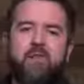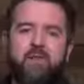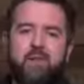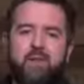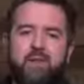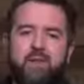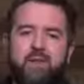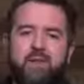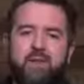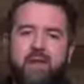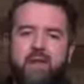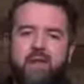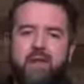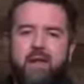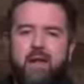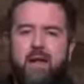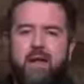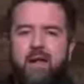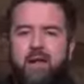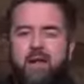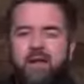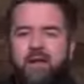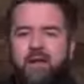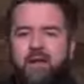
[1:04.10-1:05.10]
of this?
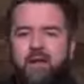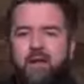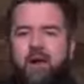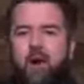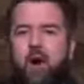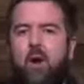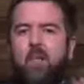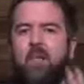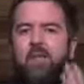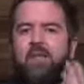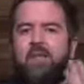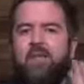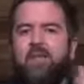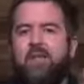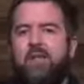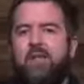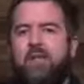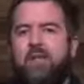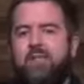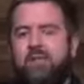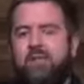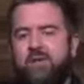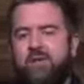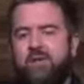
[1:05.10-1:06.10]
It almost
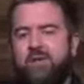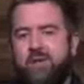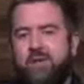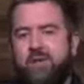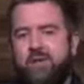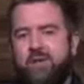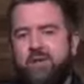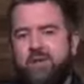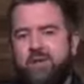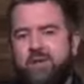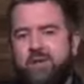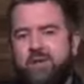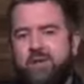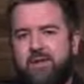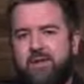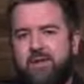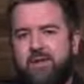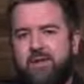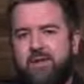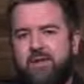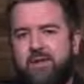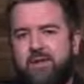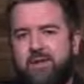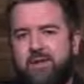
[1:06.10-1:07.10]
seems as
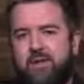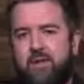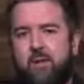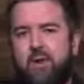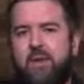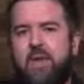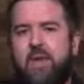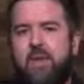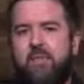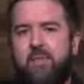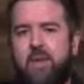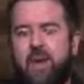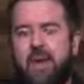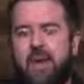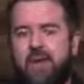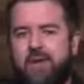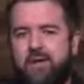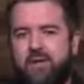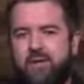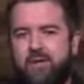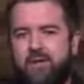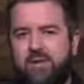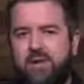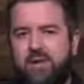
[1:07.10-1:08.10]
this 28
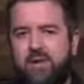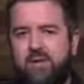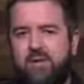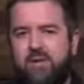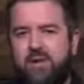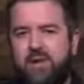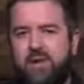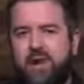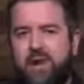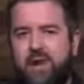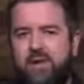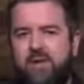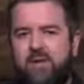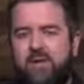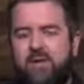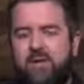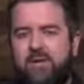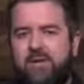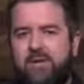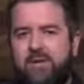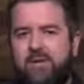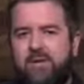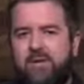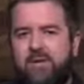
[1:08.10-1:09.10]
pages over the last
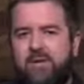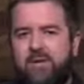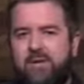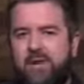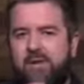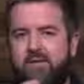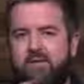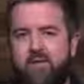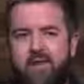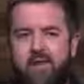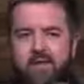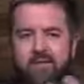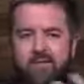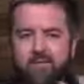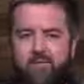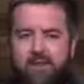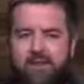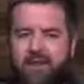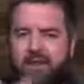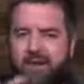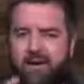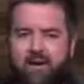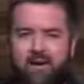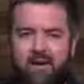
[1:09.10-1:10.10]
few years has
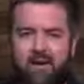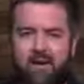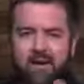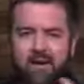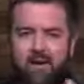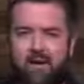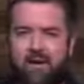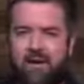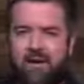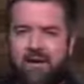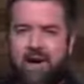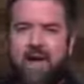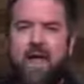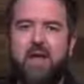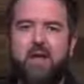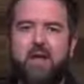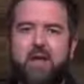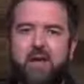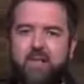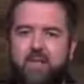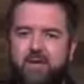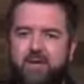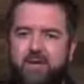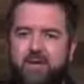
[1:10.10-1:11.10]
been an ace
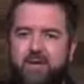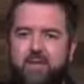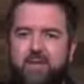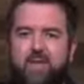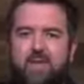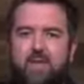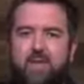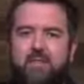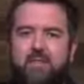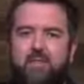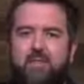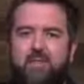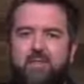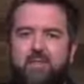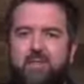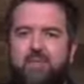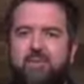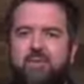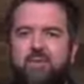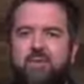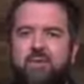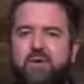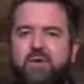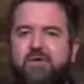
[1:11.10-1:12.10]
up the sleeve or some
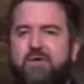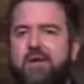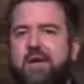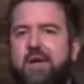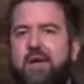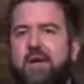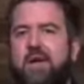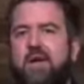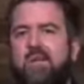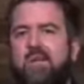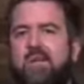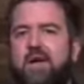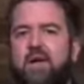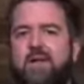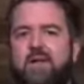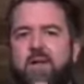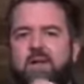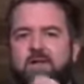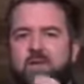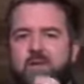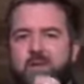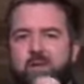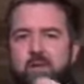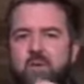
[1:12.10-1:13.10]
sort of thing
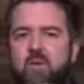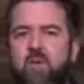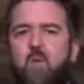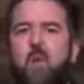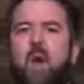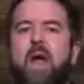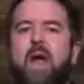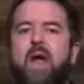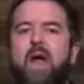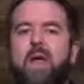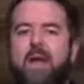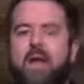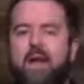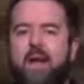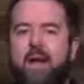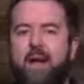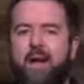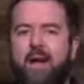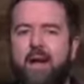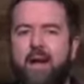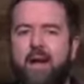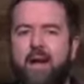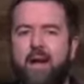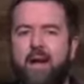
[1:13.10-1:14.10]
they've just been waiting
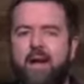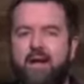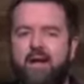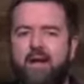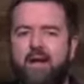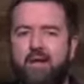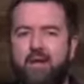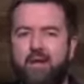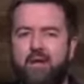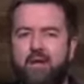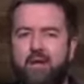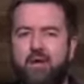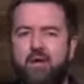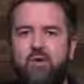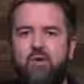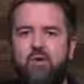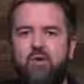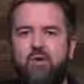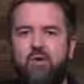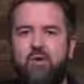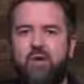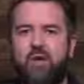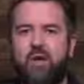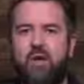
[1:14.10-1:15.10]
to
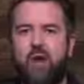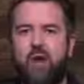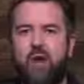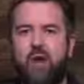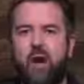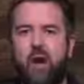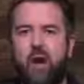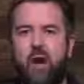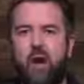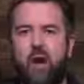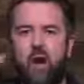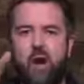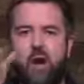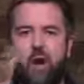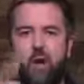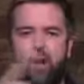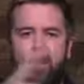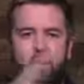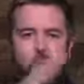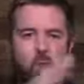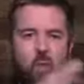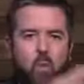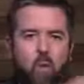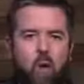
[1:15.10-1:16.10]
use.
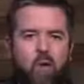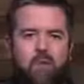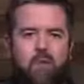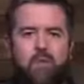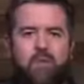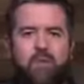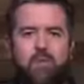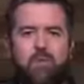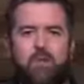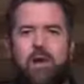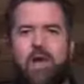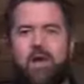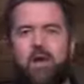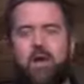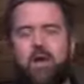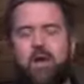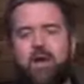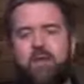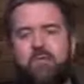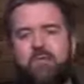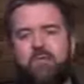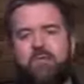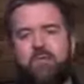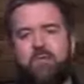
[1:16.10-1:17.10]
What's your make
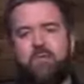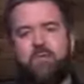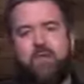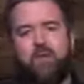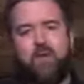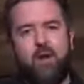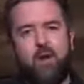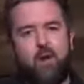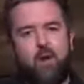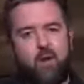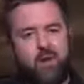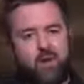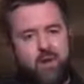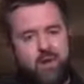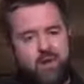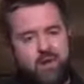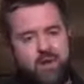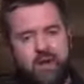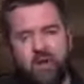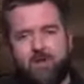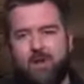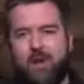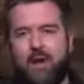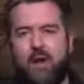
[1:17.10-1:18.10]
of this
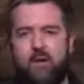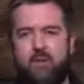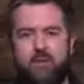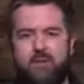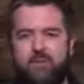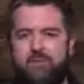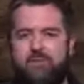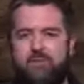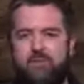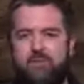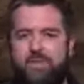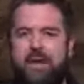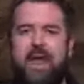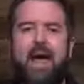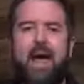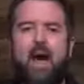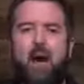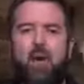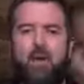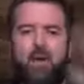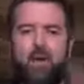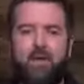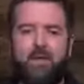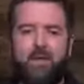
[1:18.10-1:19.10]
coming out
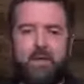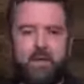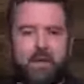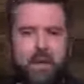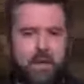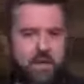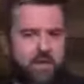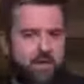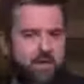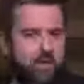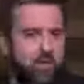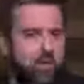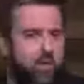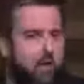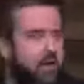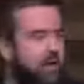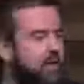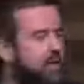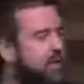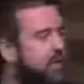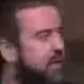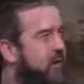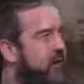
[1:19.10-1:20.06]
now in the last week?